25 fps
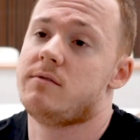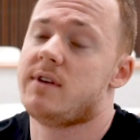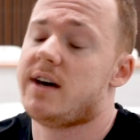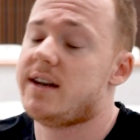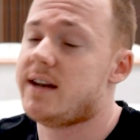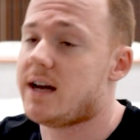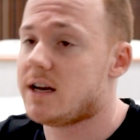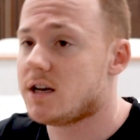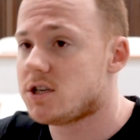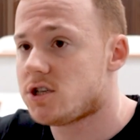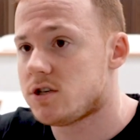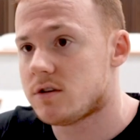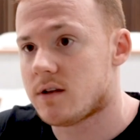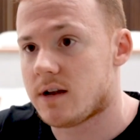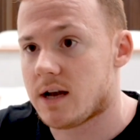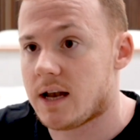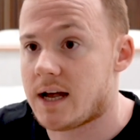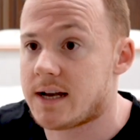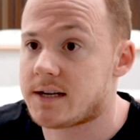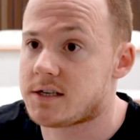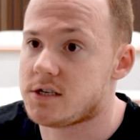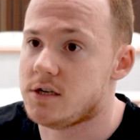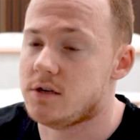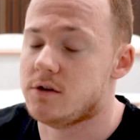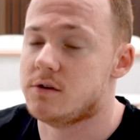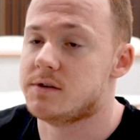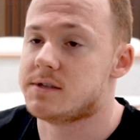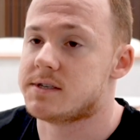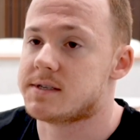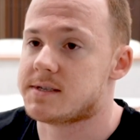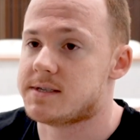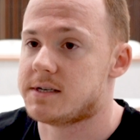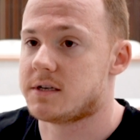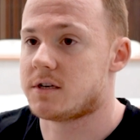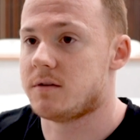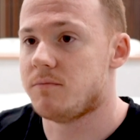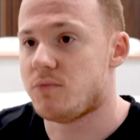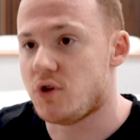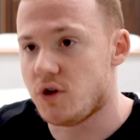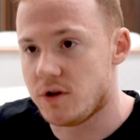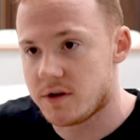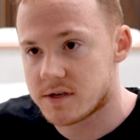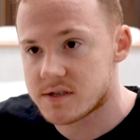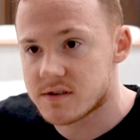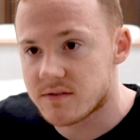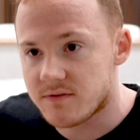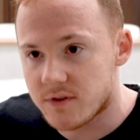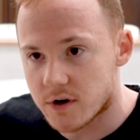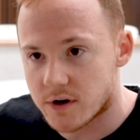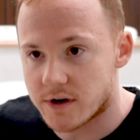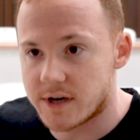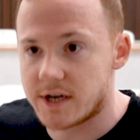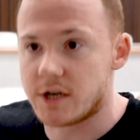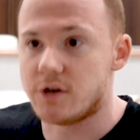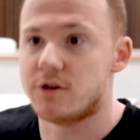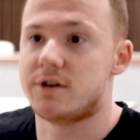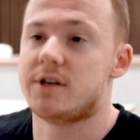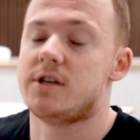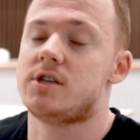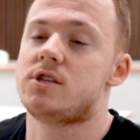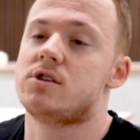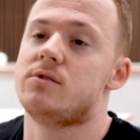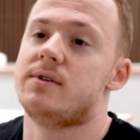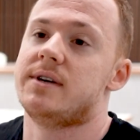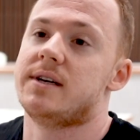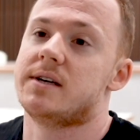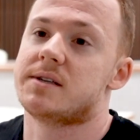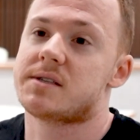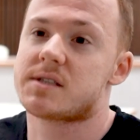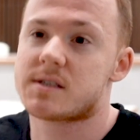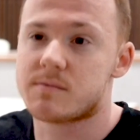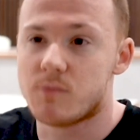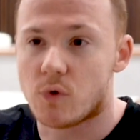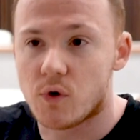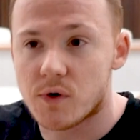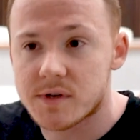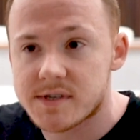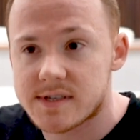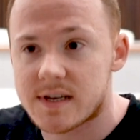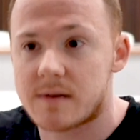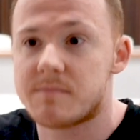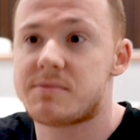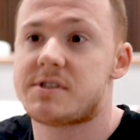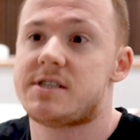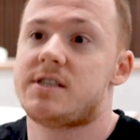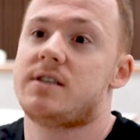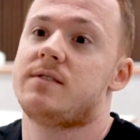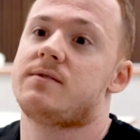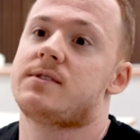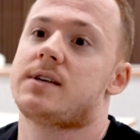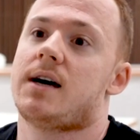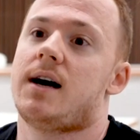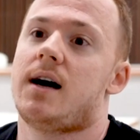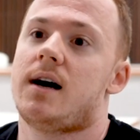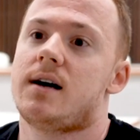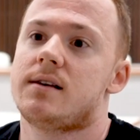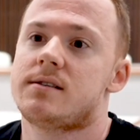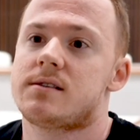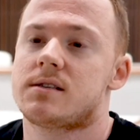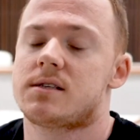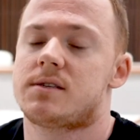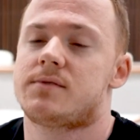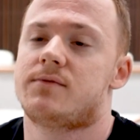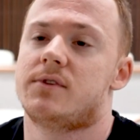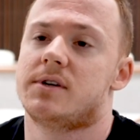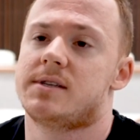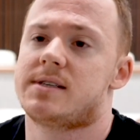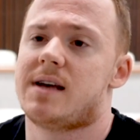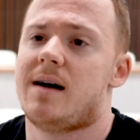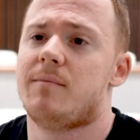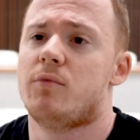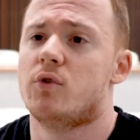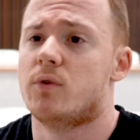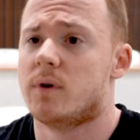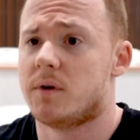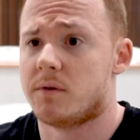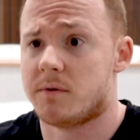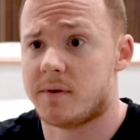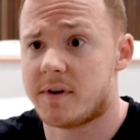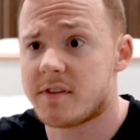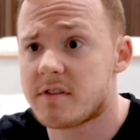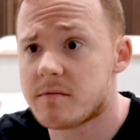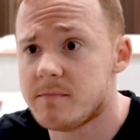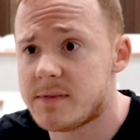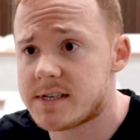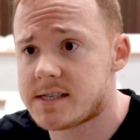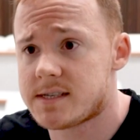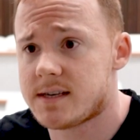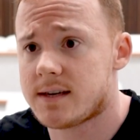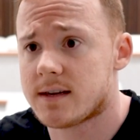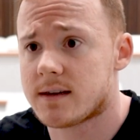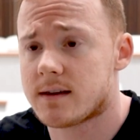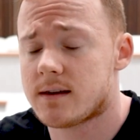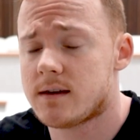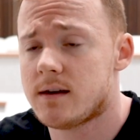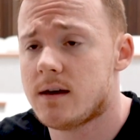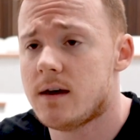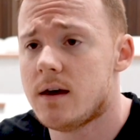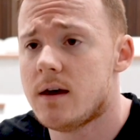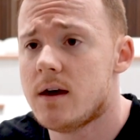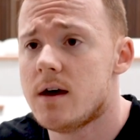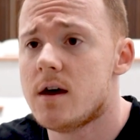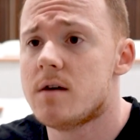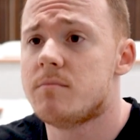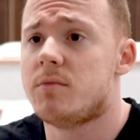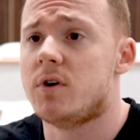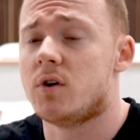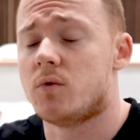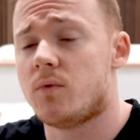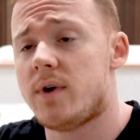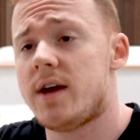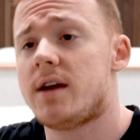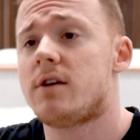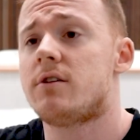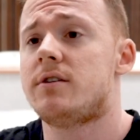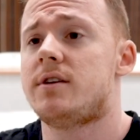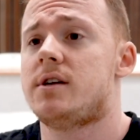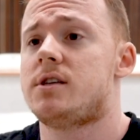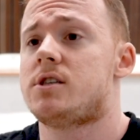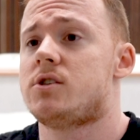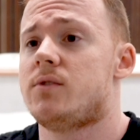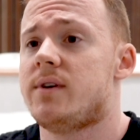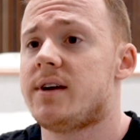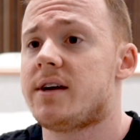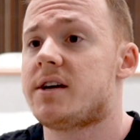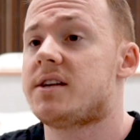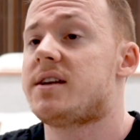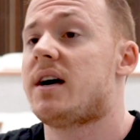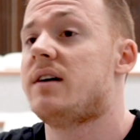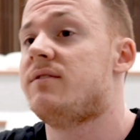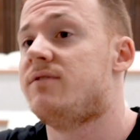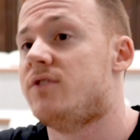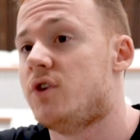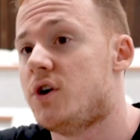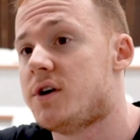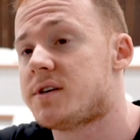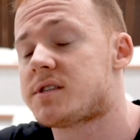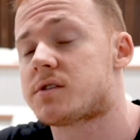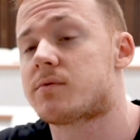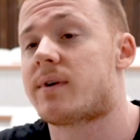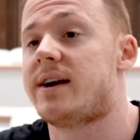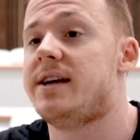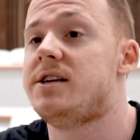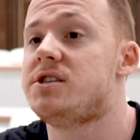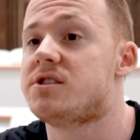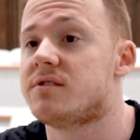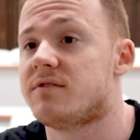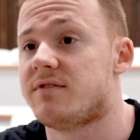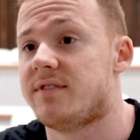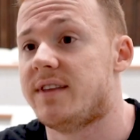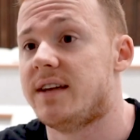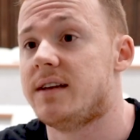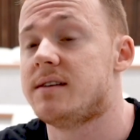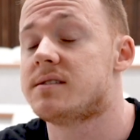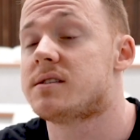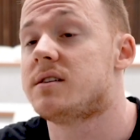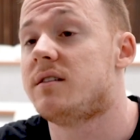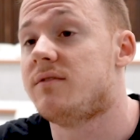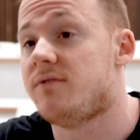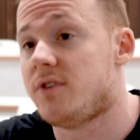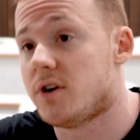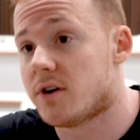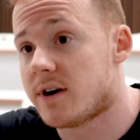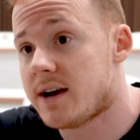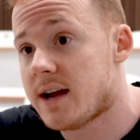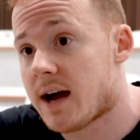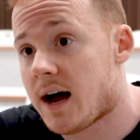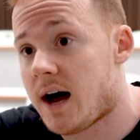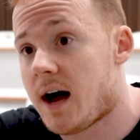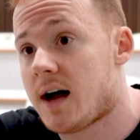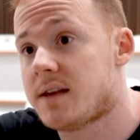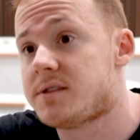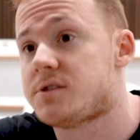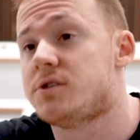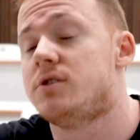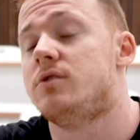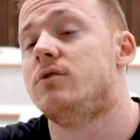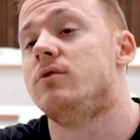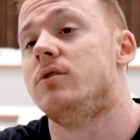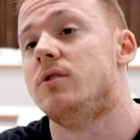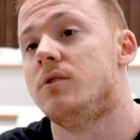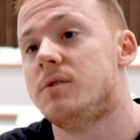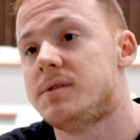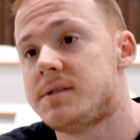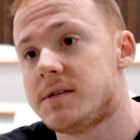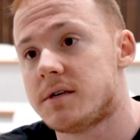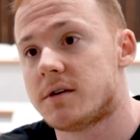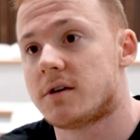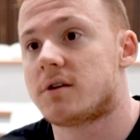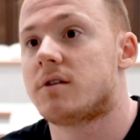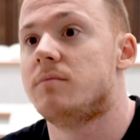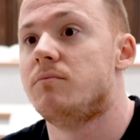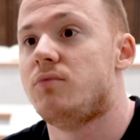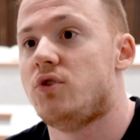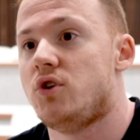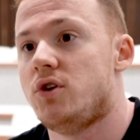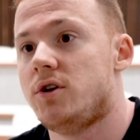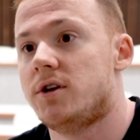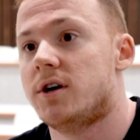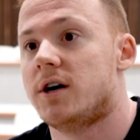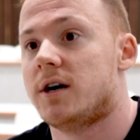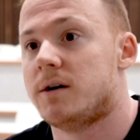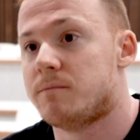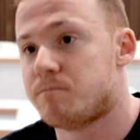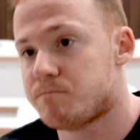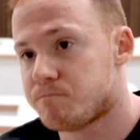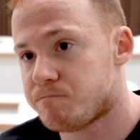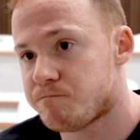the analogy that I like to use is that computers are very good at doing a small subset of tasks, for example, arithmetic, but we're good at doing a diverse range of things that are very hard to do using a computer.